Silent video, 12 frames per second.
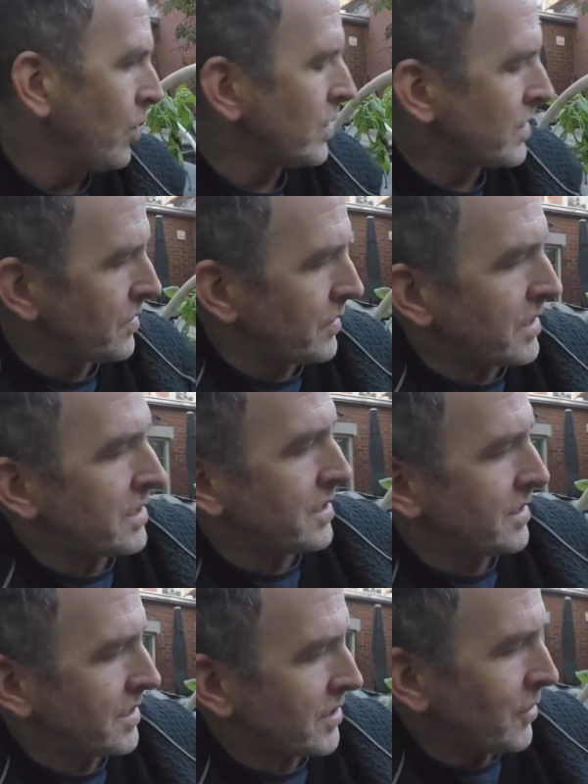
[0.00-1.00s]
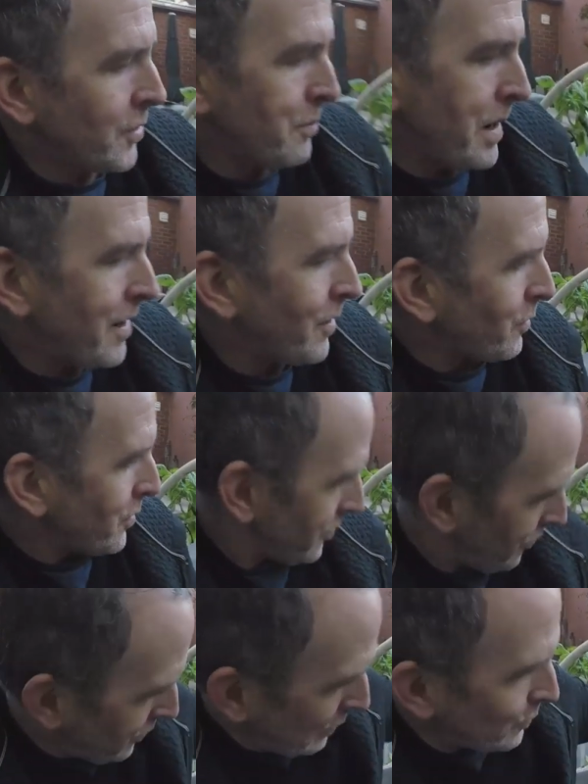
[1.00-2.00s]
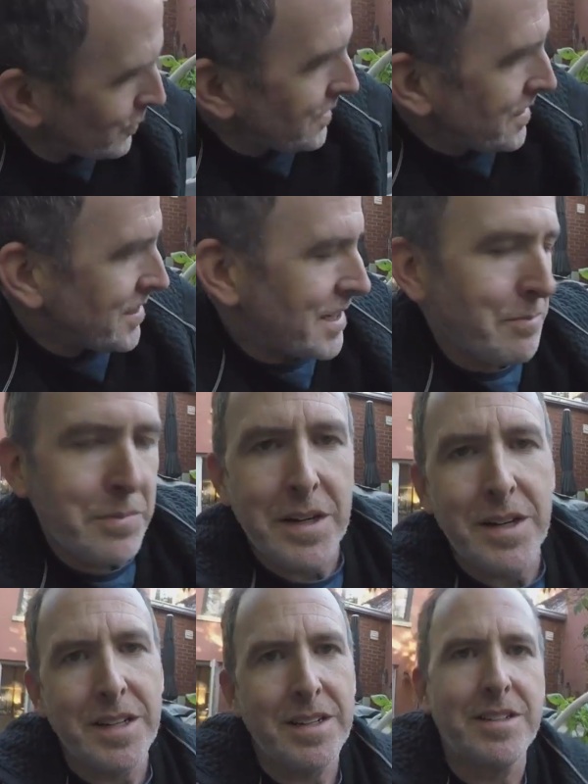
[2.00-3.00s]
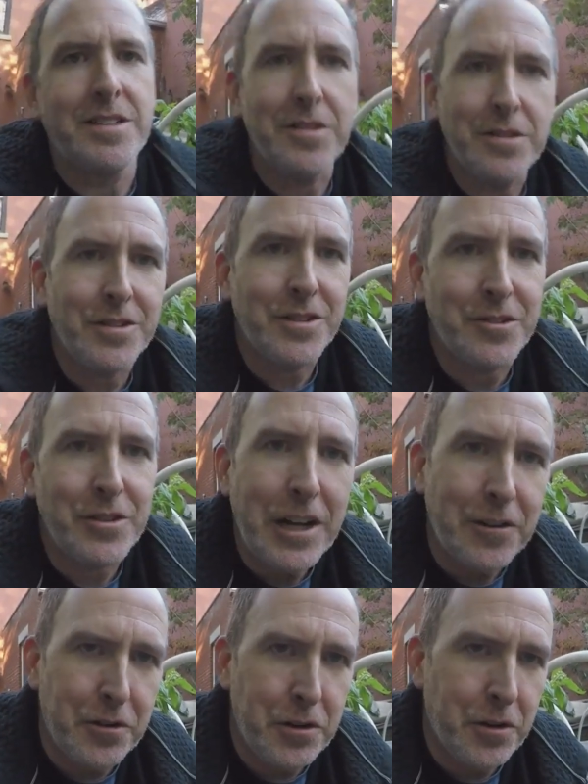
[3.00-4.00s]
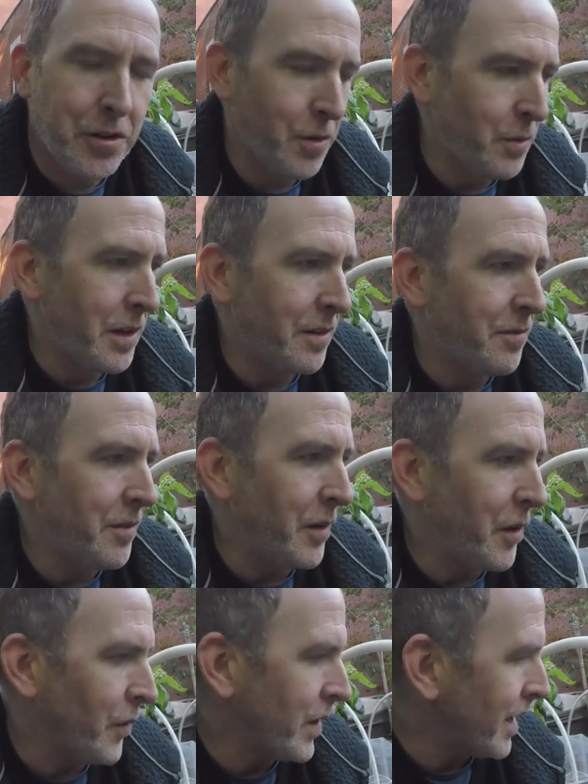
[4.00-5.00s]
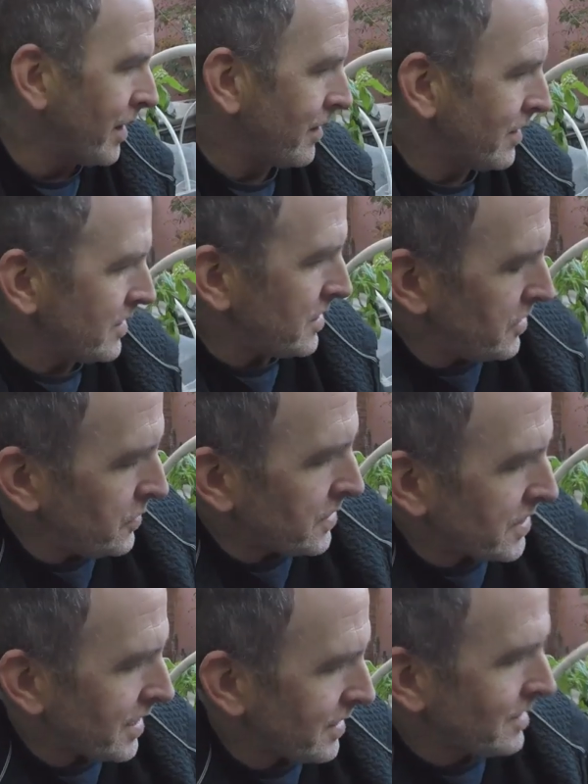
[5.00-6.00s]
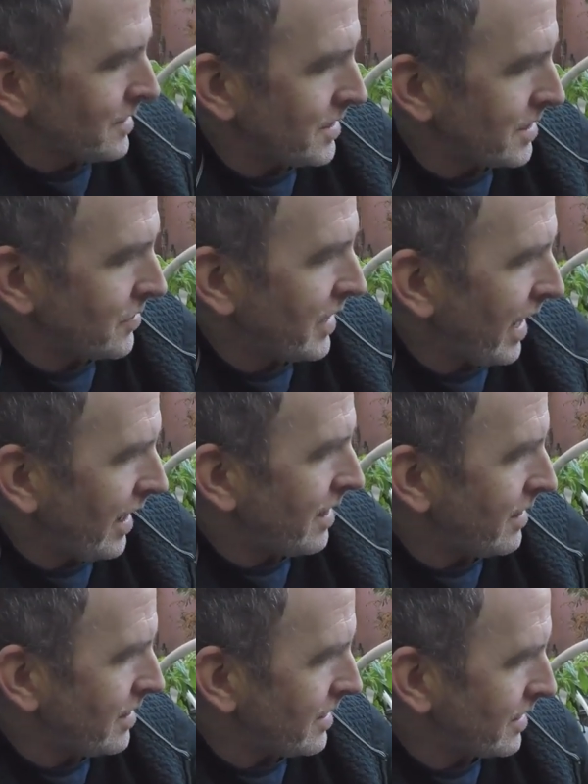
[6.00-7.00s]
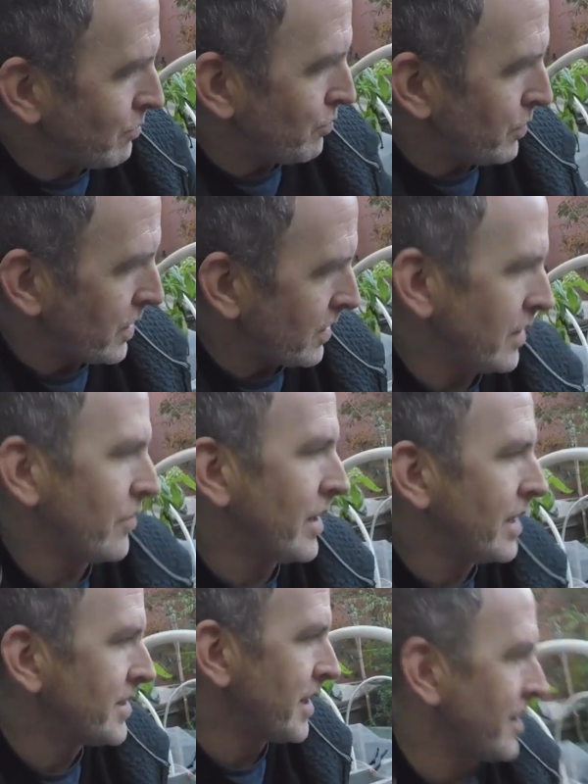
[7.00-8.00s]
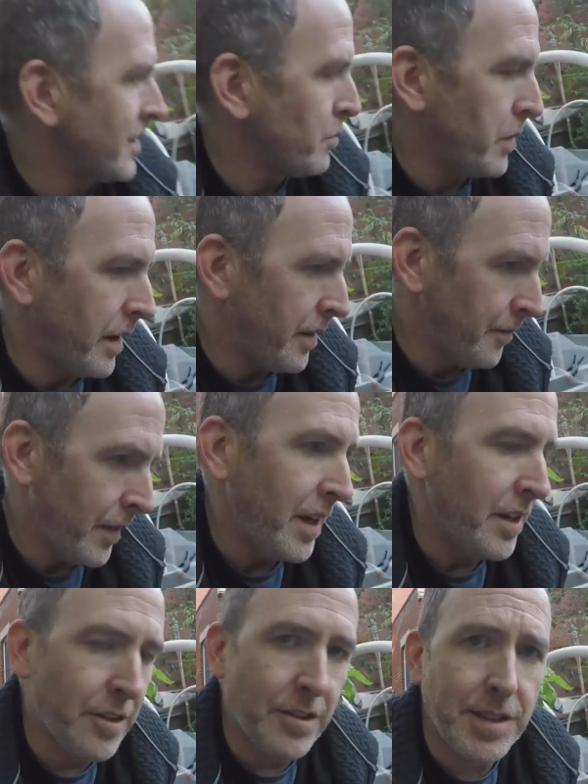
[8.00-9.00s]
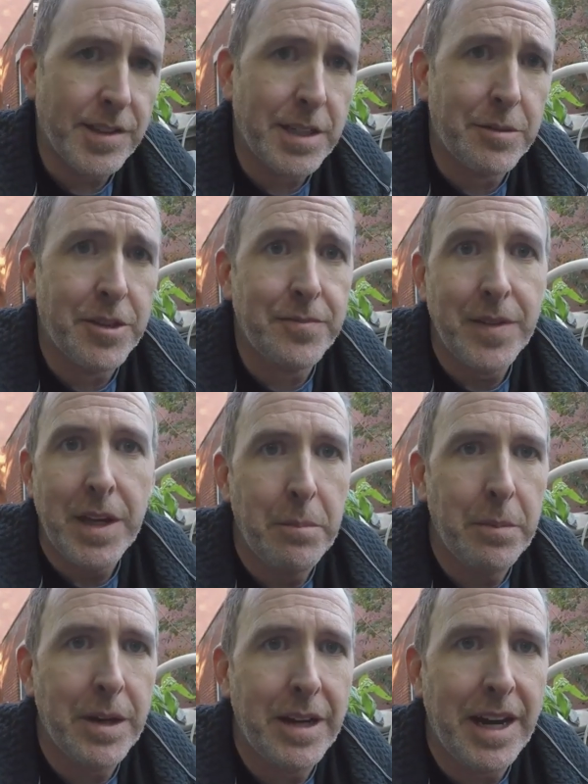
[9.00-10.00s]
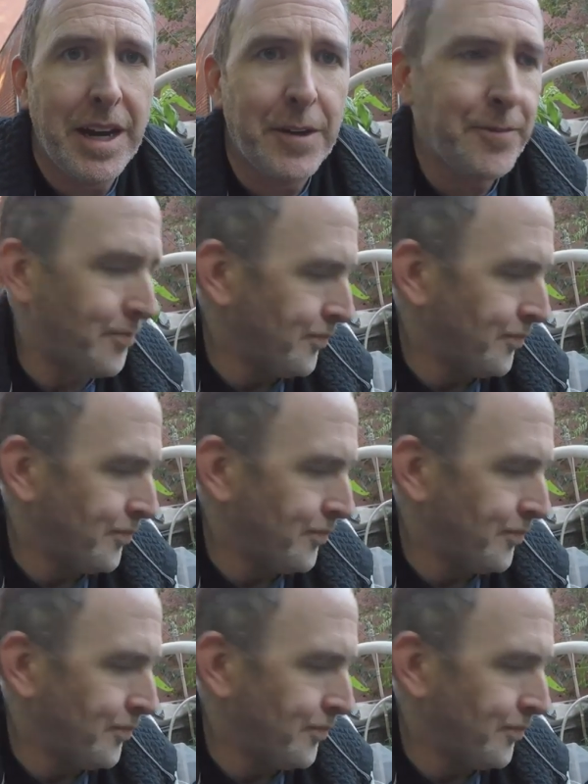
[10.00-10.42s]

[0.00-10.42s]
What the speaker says: which the solar power will fuel these up to great growth. We, got 2 cycles of kale and butterleaf lettuce out of this bed during the summer, but now